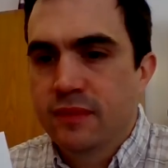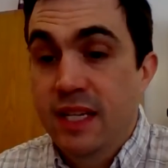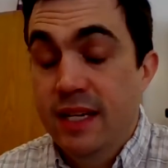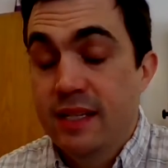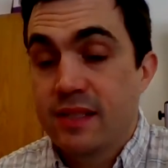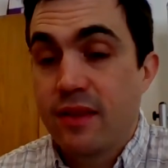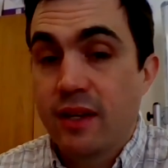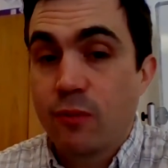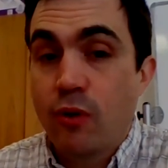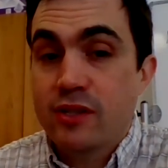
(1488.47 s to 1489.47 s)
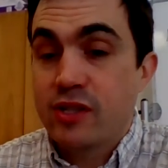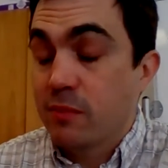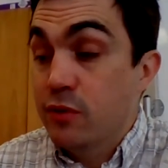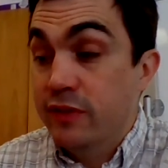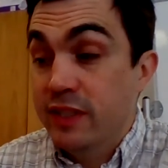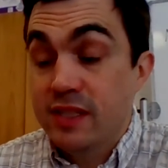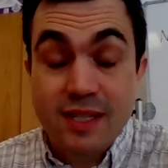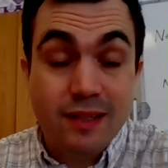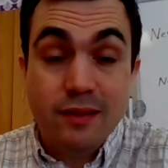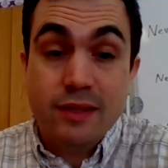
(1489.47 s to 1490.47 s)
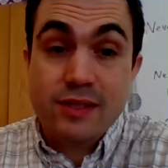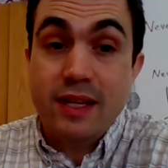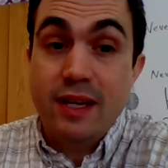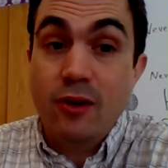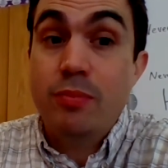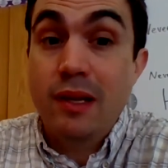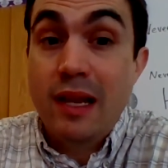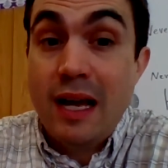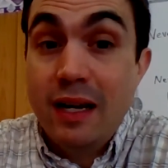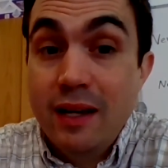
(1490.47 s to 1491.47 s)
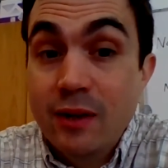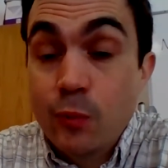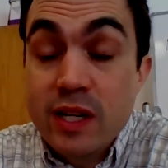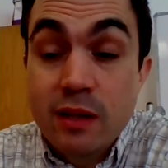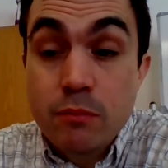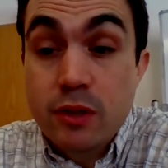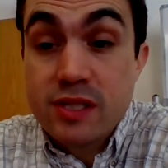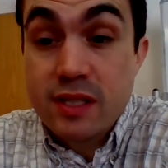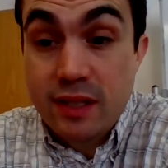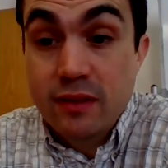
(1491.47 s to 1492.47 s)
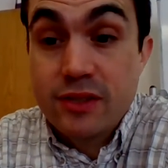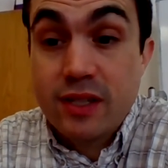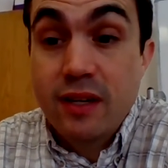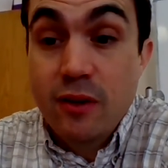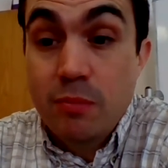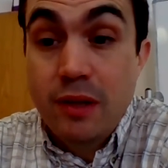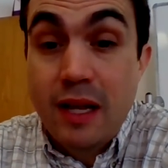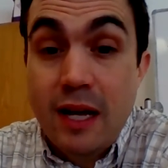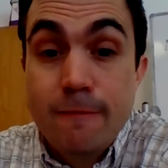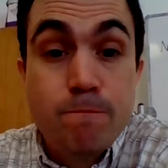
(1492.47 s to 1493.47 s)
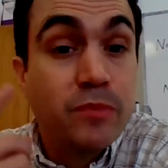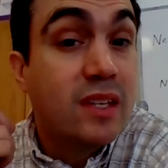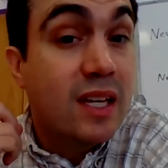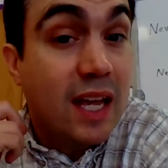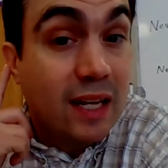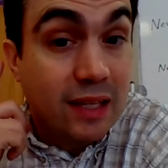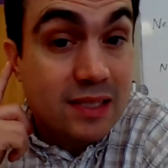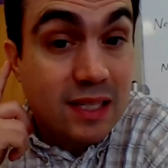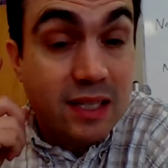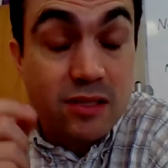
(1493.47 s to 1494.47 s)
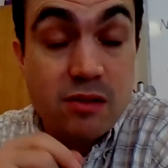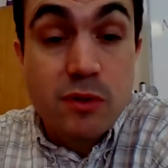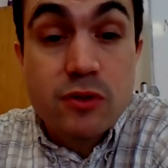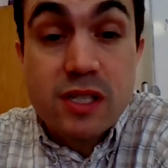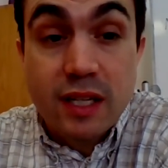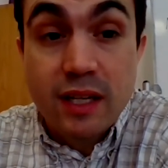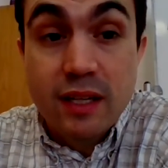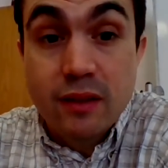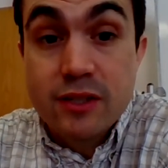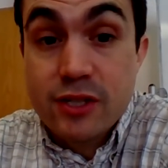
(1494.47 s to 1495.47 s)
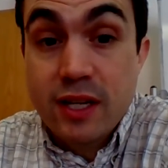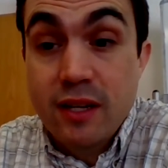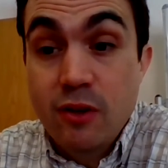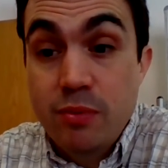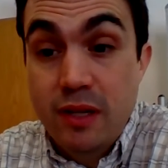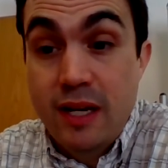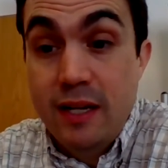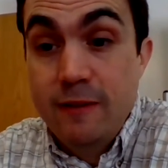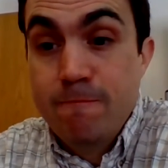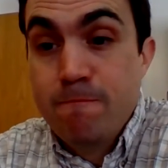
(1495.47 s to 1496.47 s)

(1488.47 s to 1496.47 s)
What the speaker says: Yes, I think watching movies in English can help a lot, and reading books in English can help a lot, and listening to music in English can help a lot,